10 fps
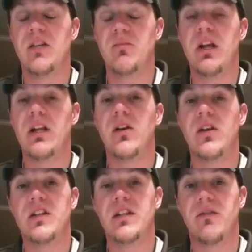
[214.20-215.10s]
pretty clear
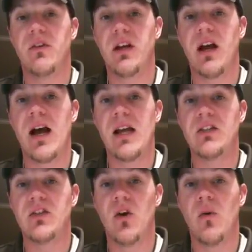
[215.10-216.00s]
he's a different guy.
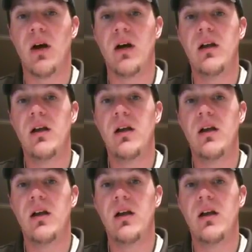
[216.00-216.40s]
So